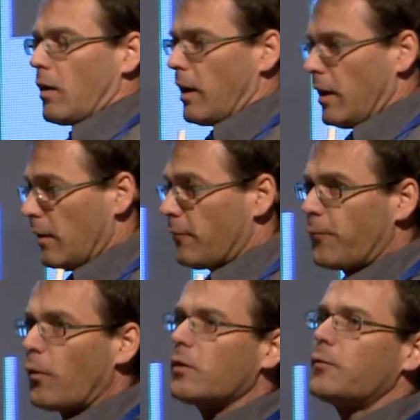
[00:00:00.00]
a
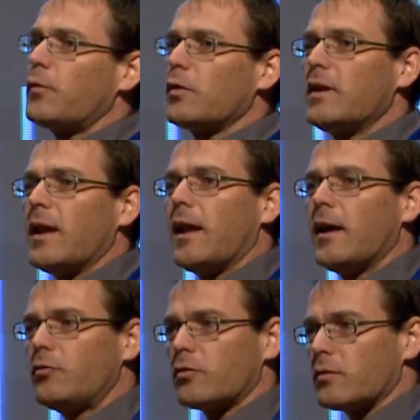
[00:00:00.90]
forceful
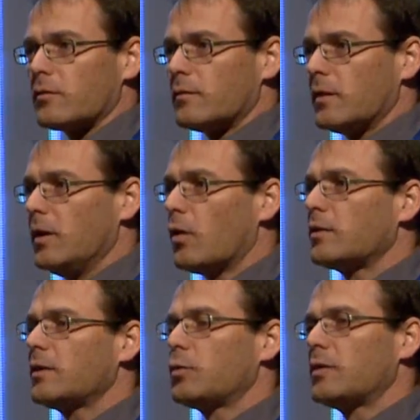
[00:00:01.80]
inhalation in
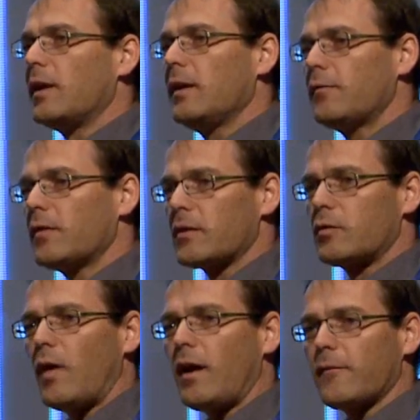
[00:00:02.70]
order to deliver the
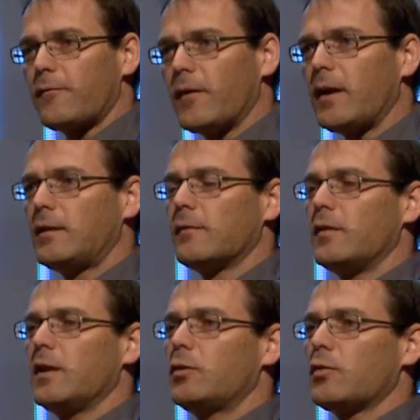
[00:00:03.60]
drug
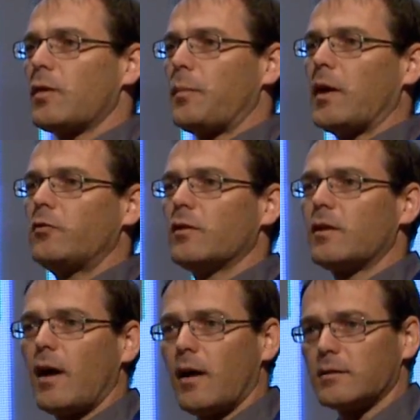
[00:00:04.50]
effectively to the patient's
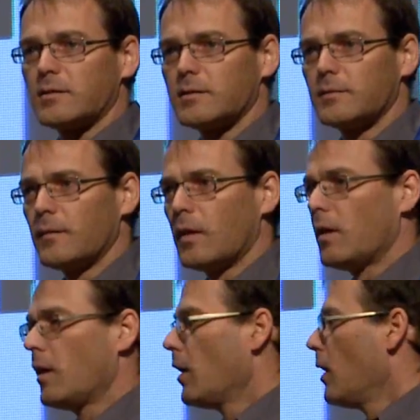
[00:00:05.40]
lungs.
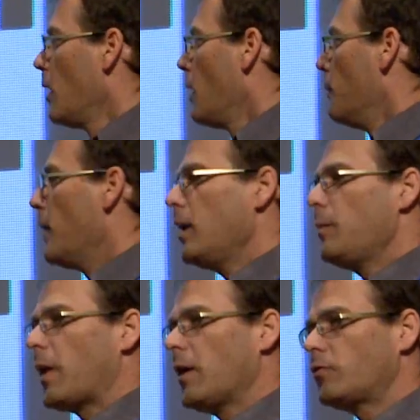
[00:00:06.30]
Many
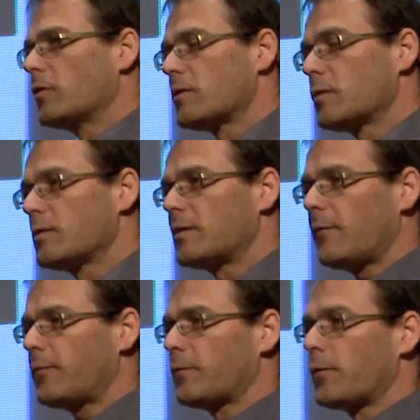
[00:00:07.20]
patients who
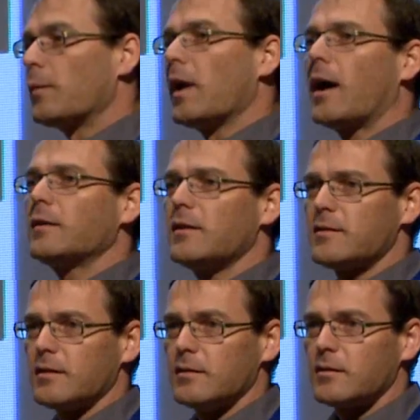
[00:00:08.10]
suffer from lung
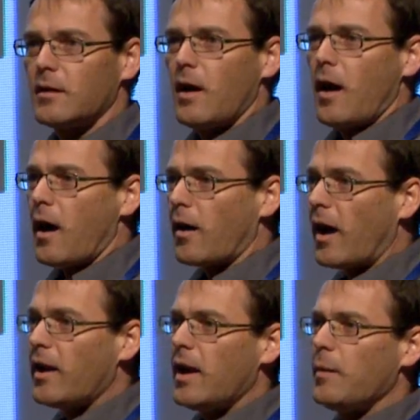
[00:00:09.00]
disease
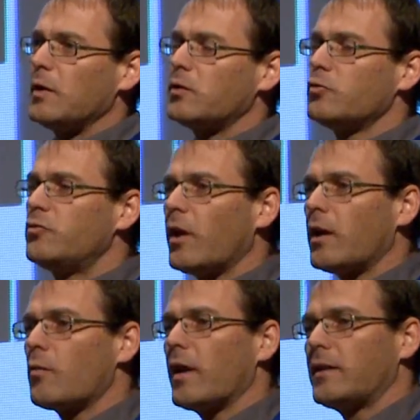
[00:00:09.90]
are unable to
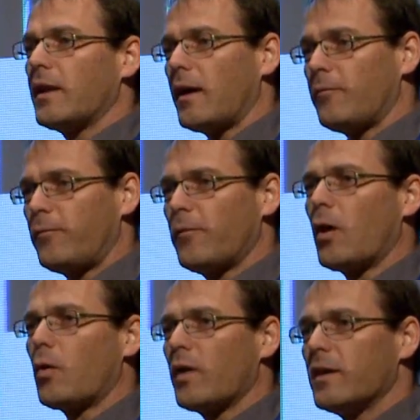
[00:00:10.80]
generate enough
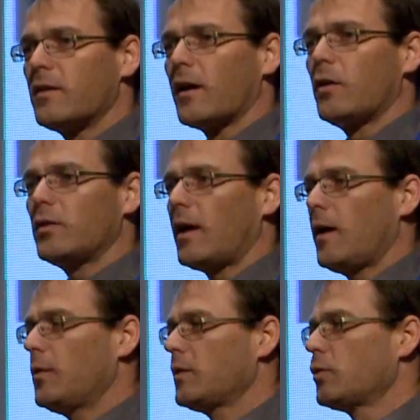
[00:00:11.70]
flow rate. They are not
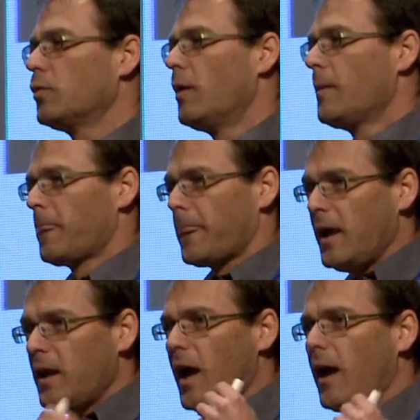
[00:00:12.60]
able to
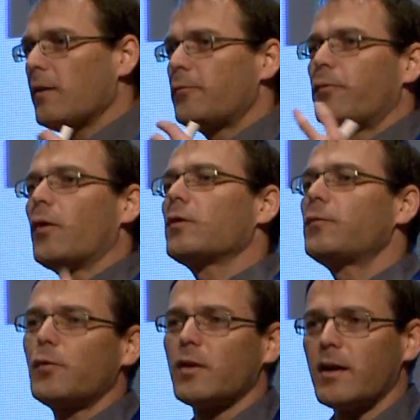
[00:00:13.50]
inhale
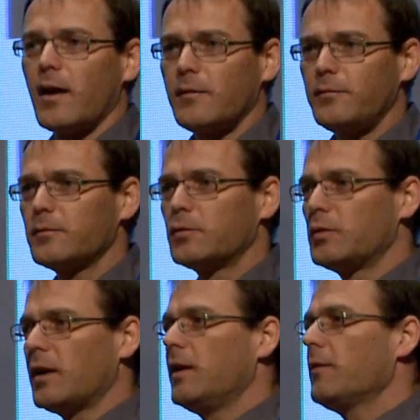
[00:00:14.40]
forceful enough to
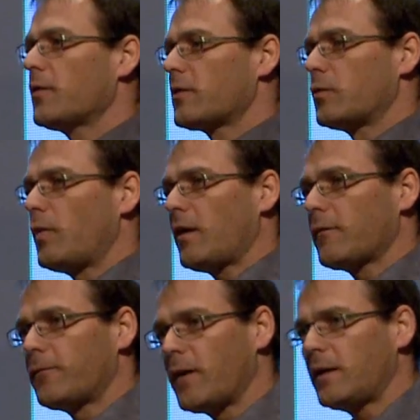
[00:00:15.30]
deliver the drug
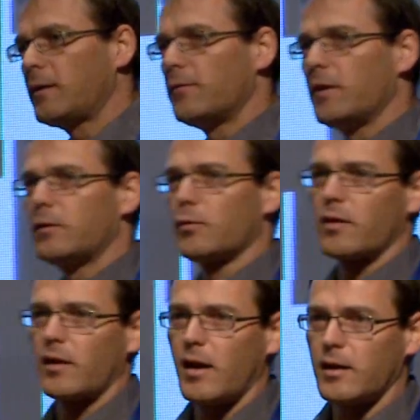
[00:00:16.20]
effectively to
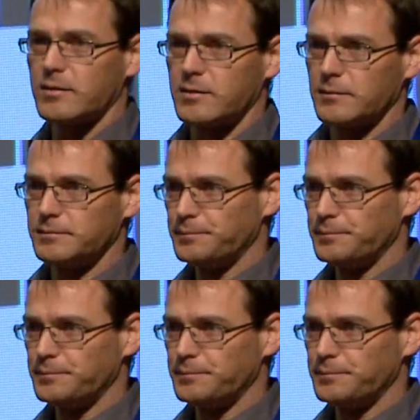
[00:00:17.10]
their lungs.